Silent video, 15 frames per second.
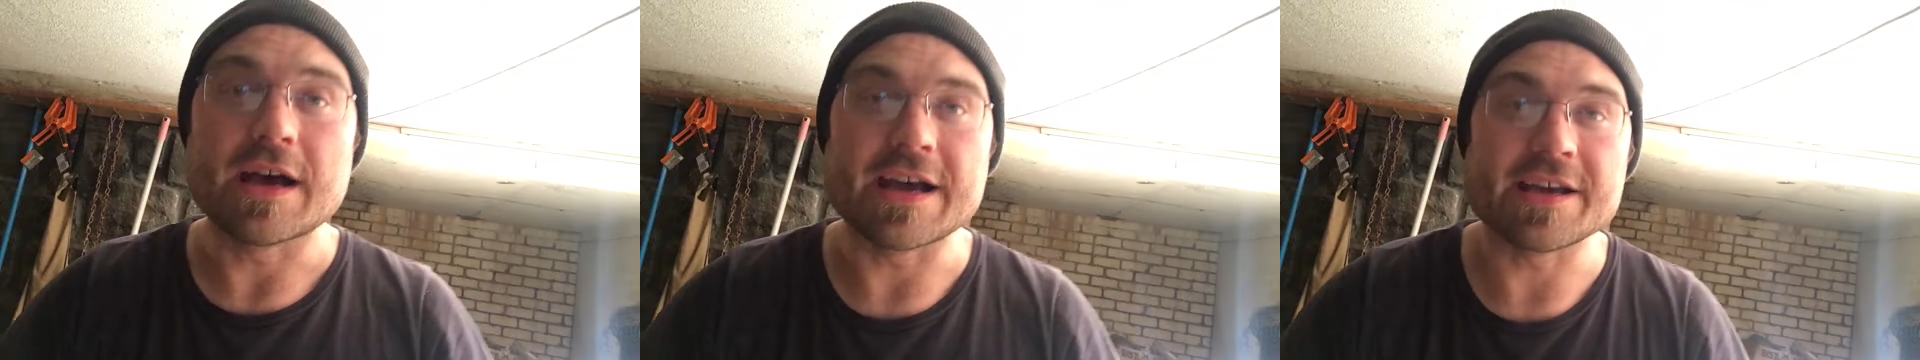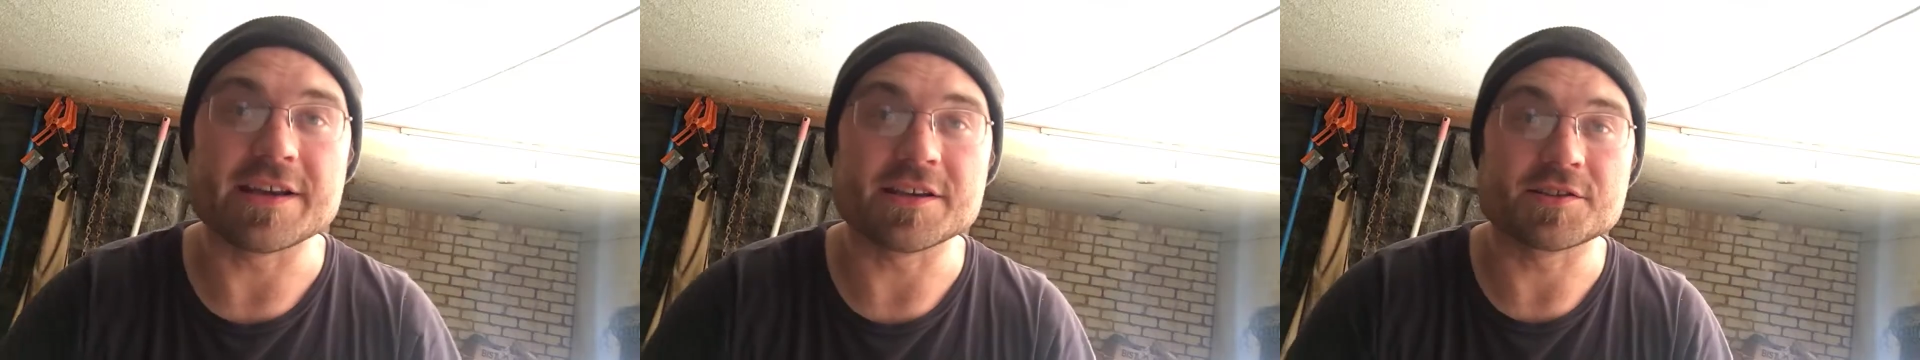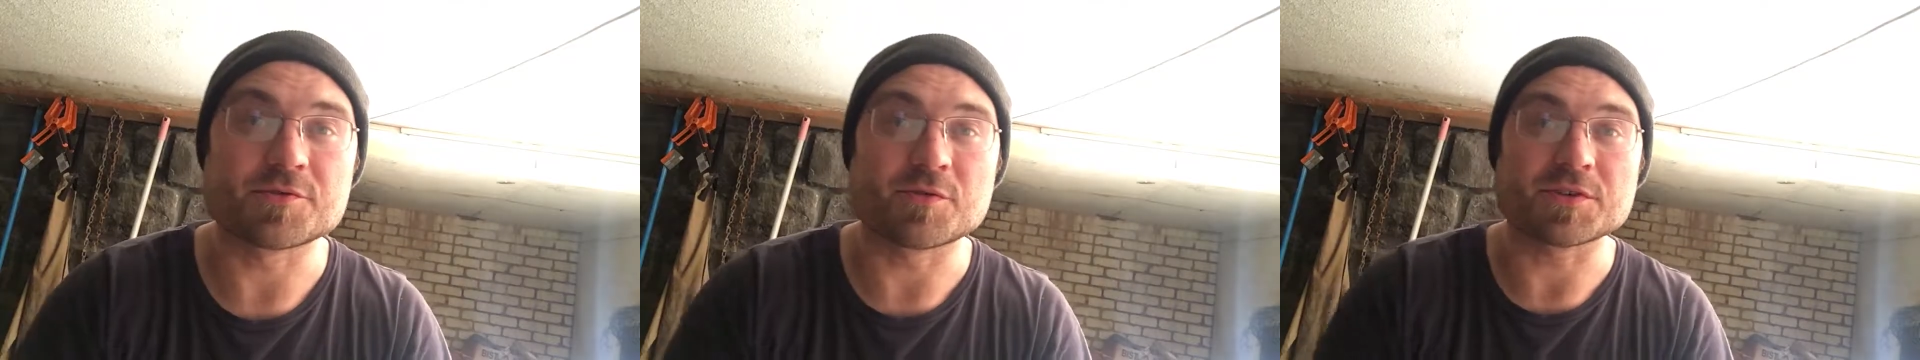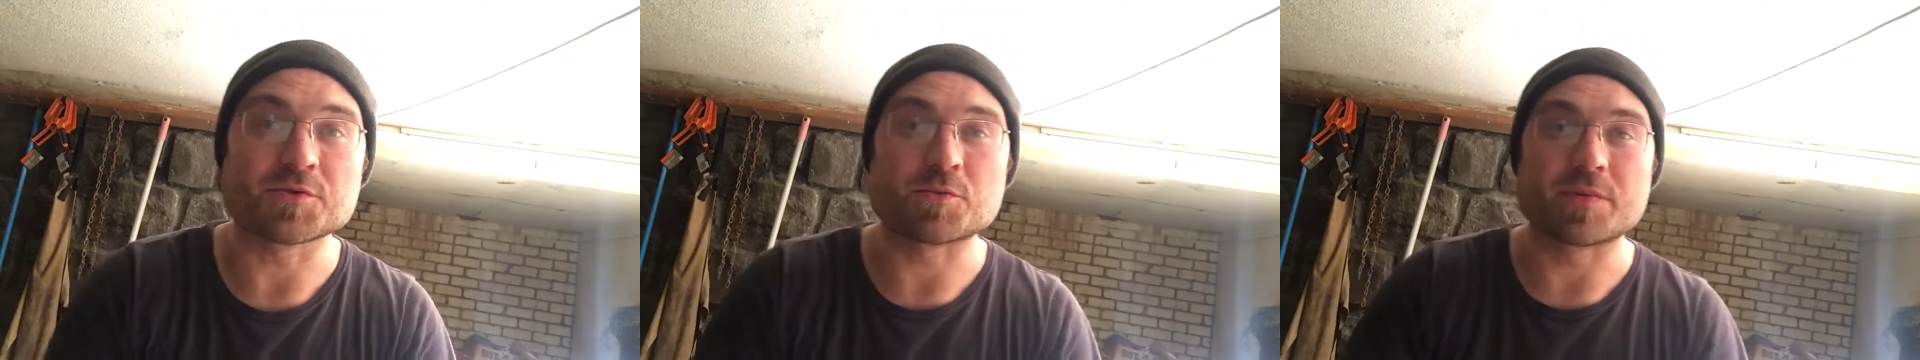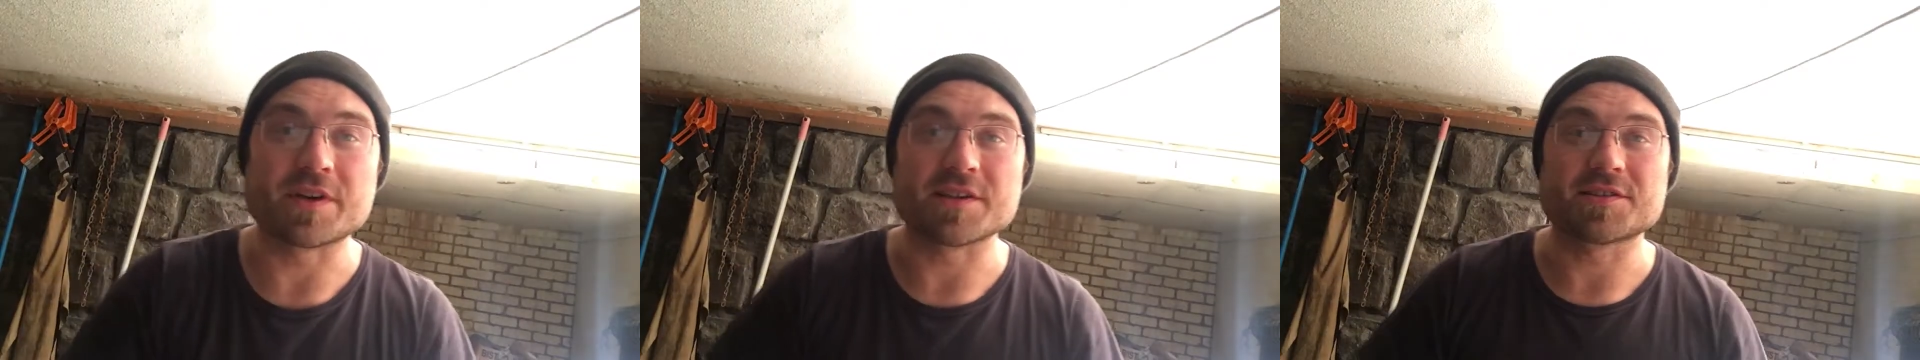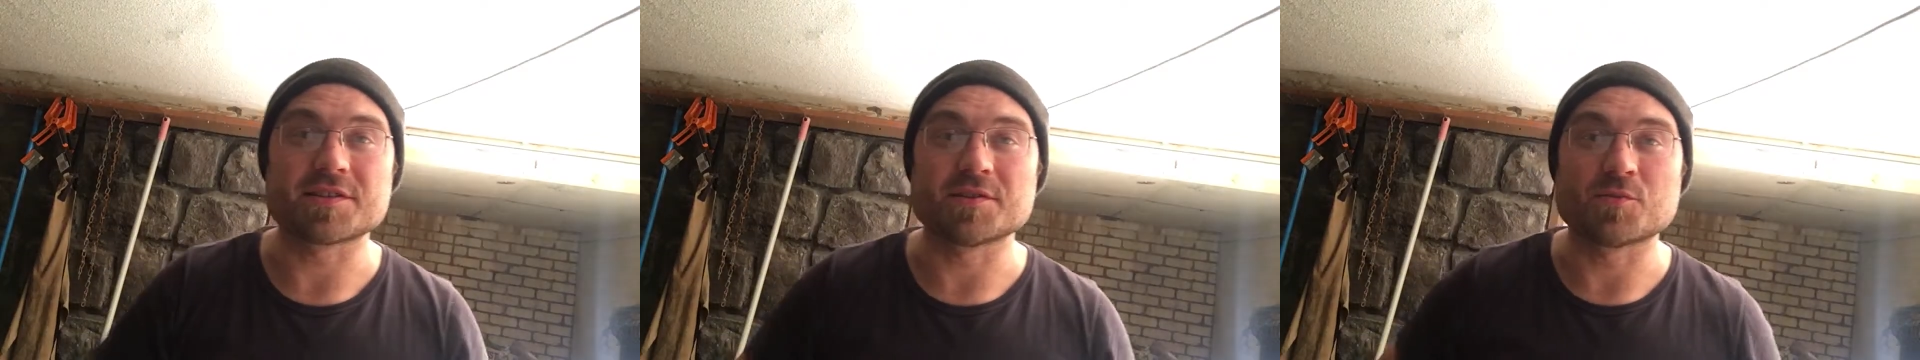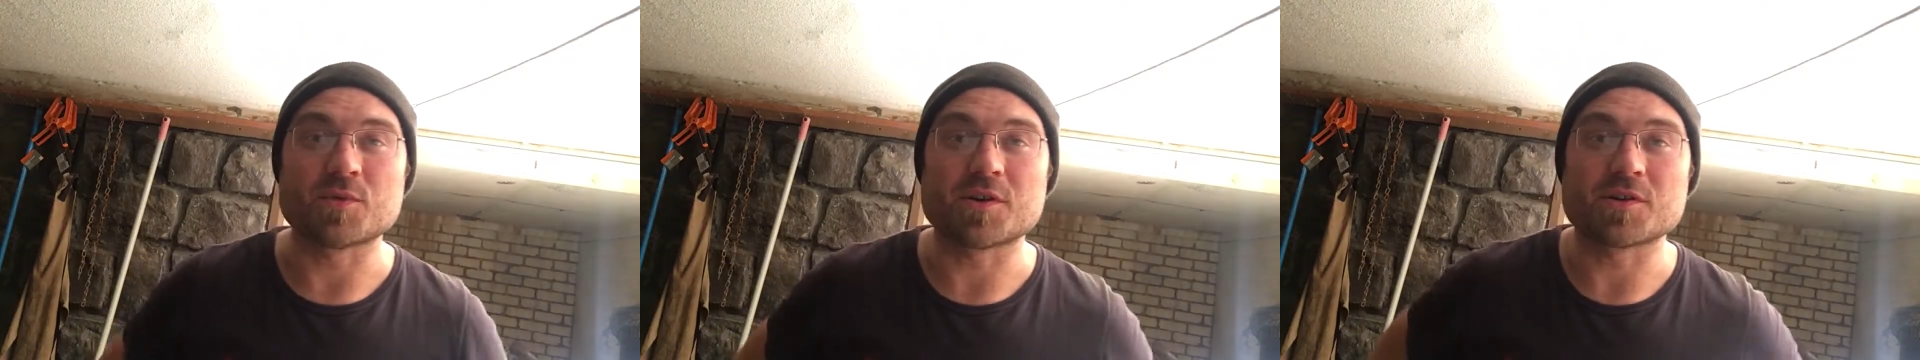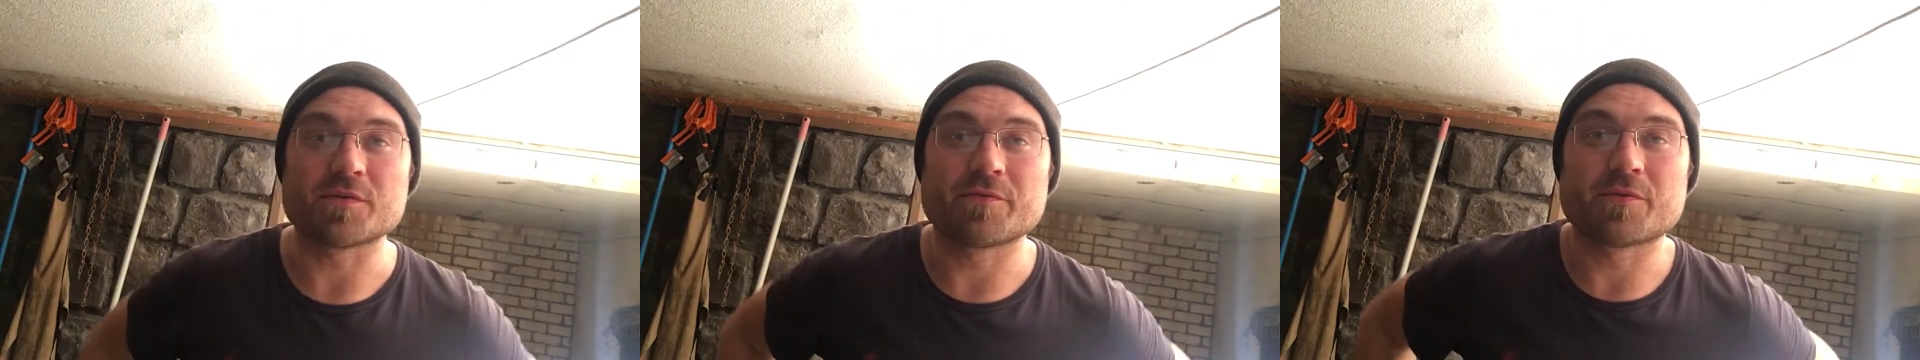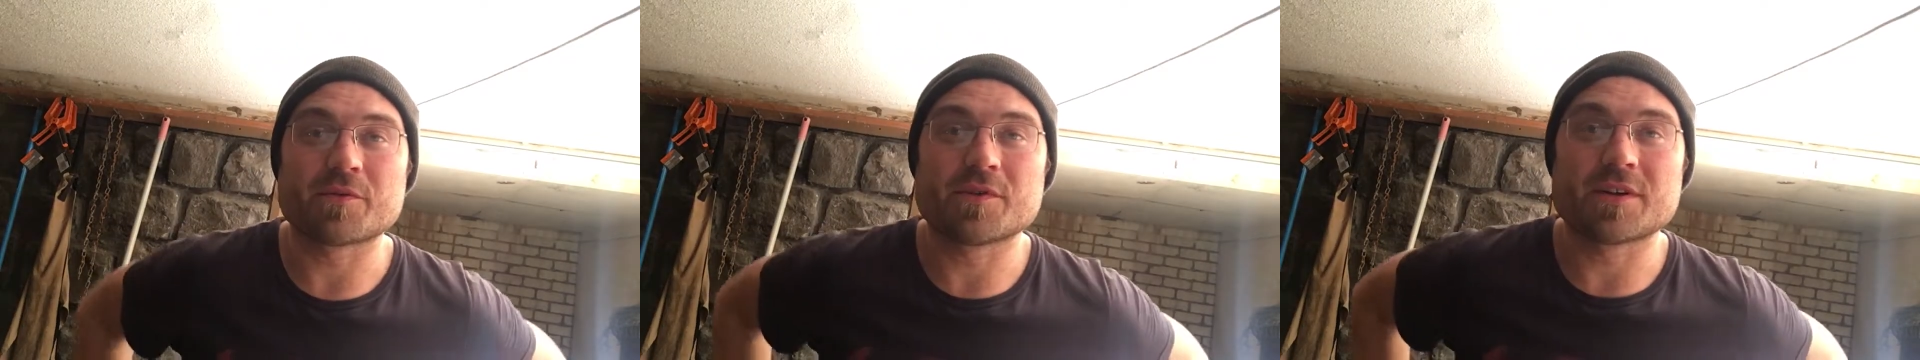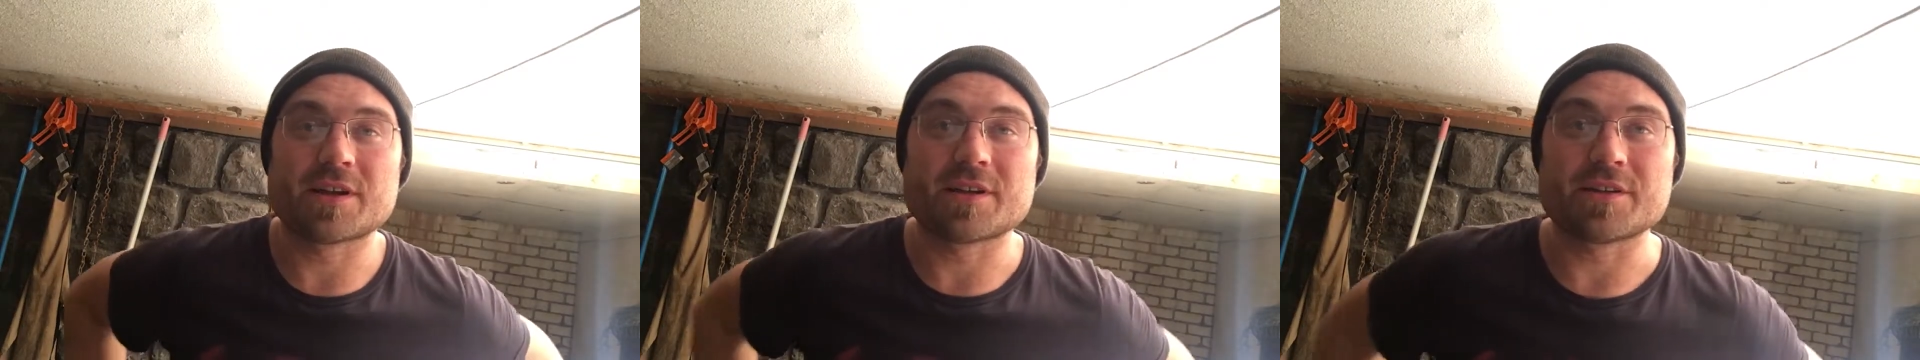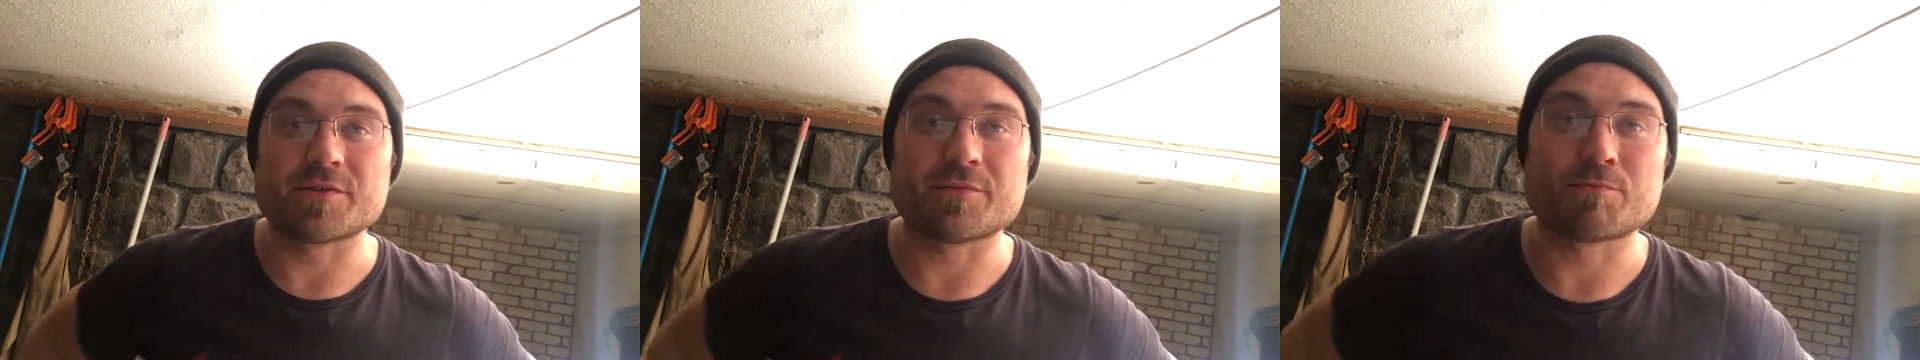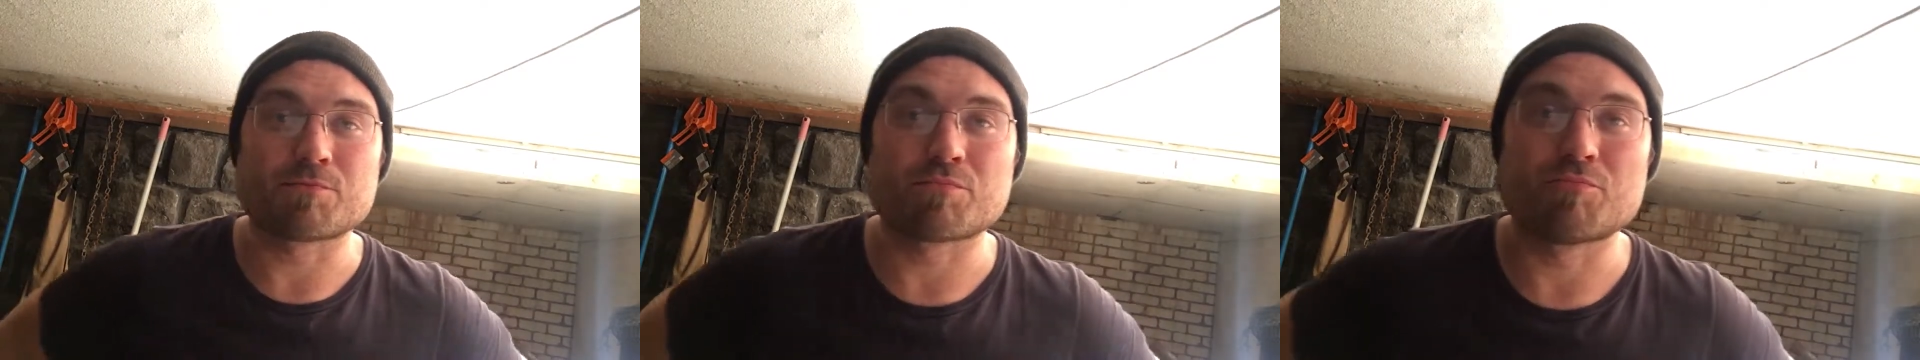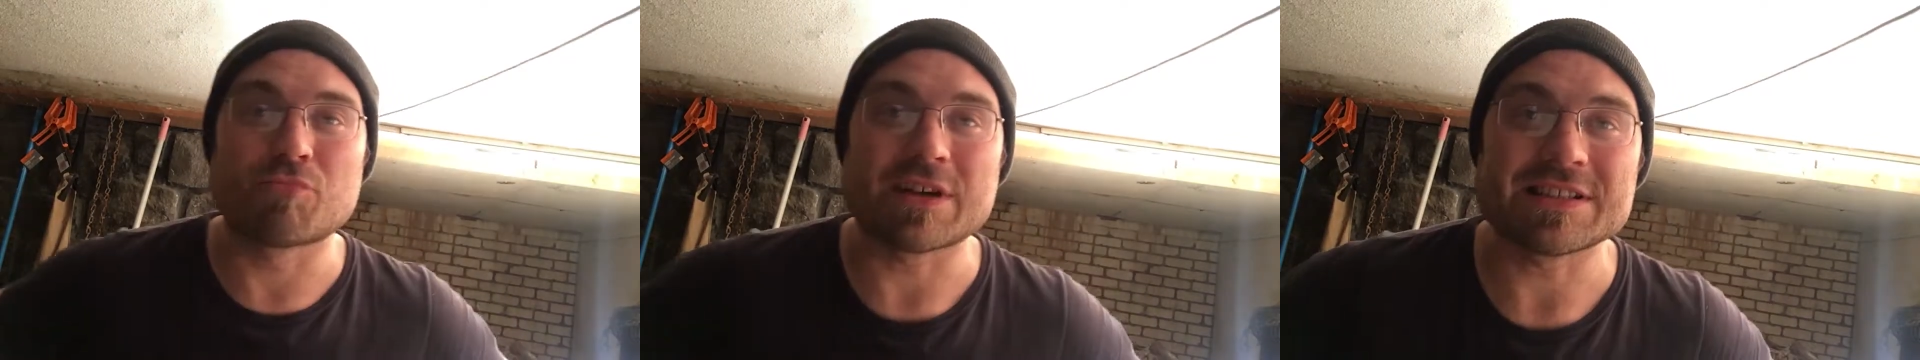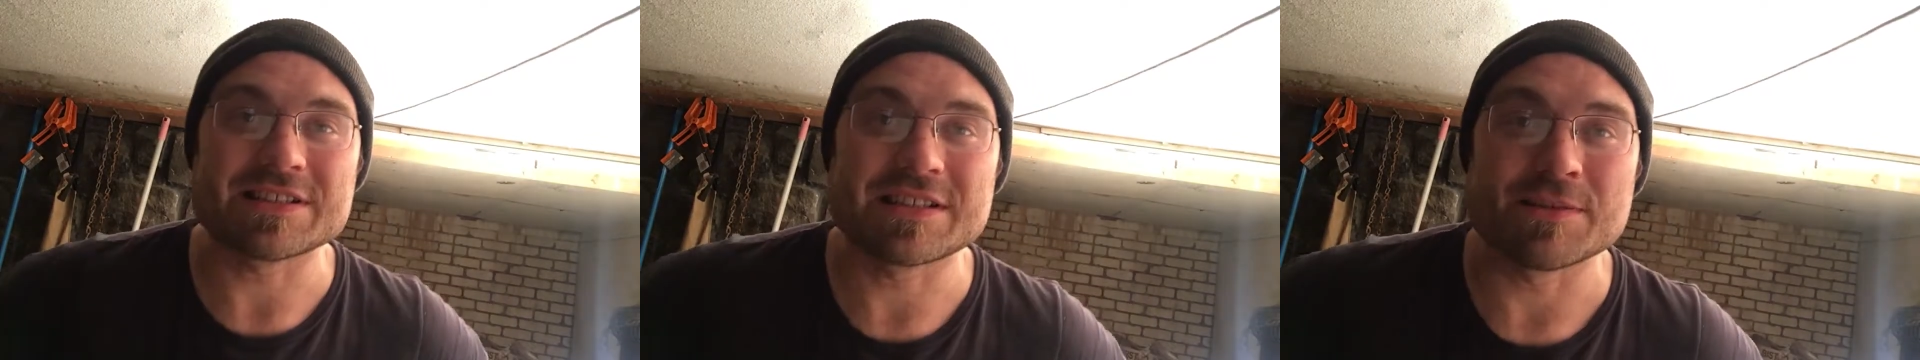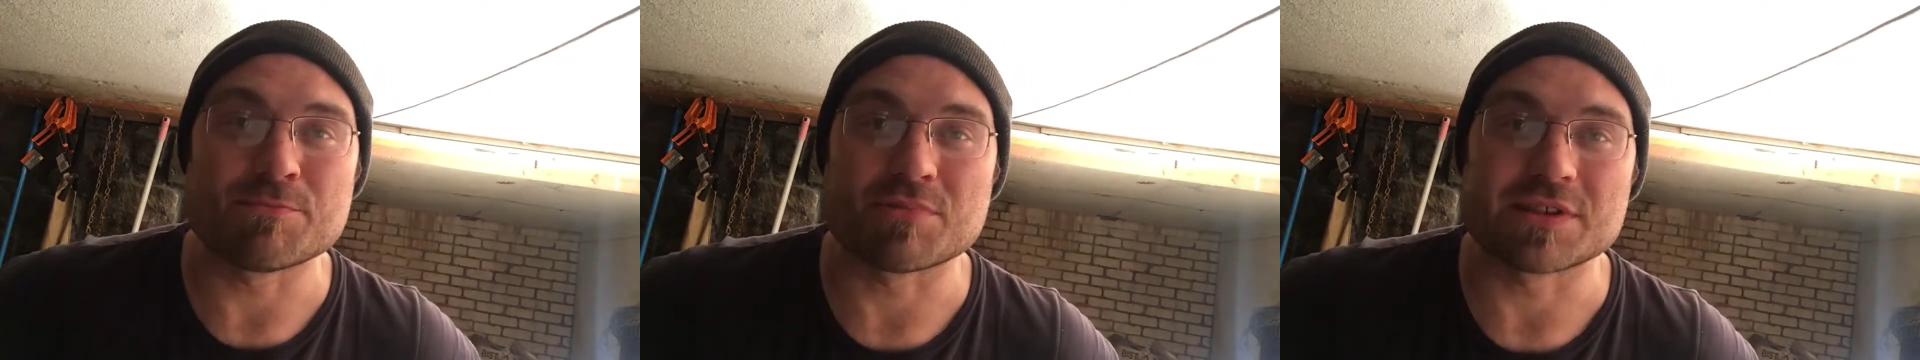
Hey, it's Russell Pearson and welcome for another Rusty